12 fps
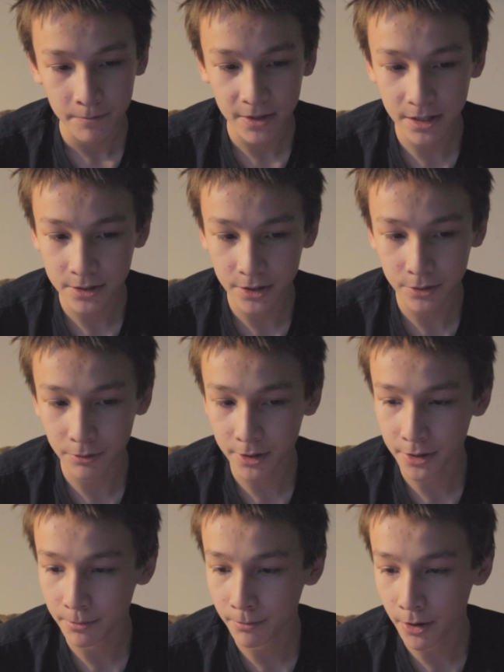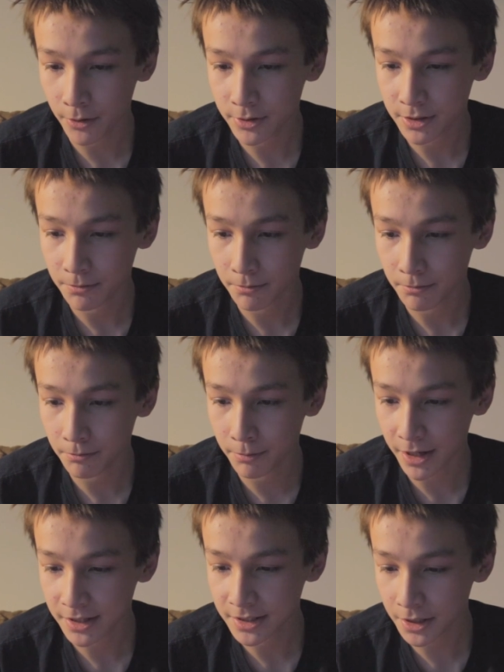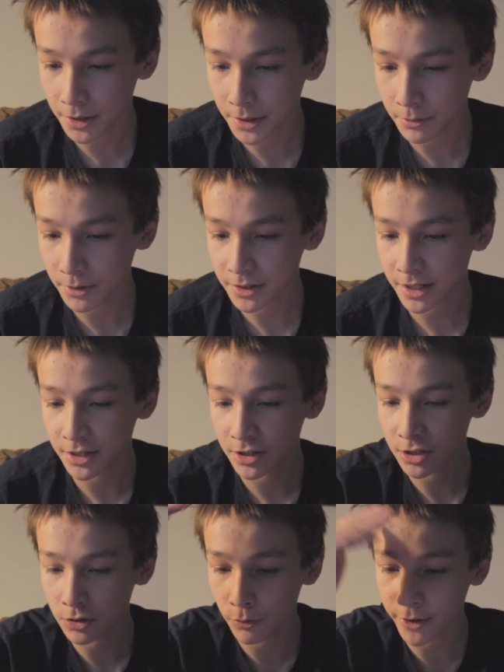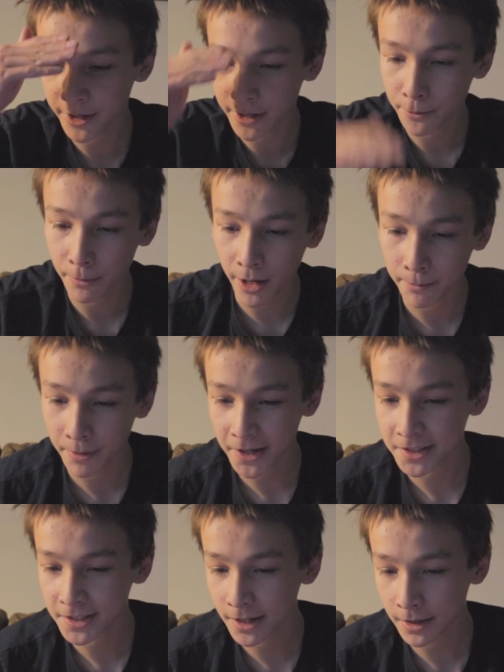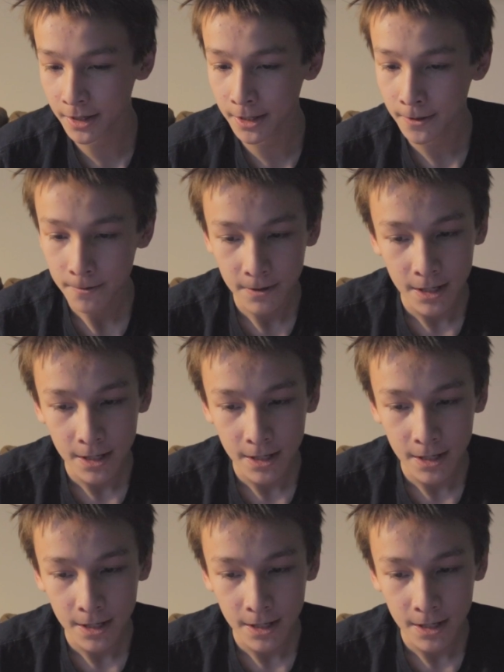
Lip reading: This is one of the most best-selling ones. I just sorted it by best-selling,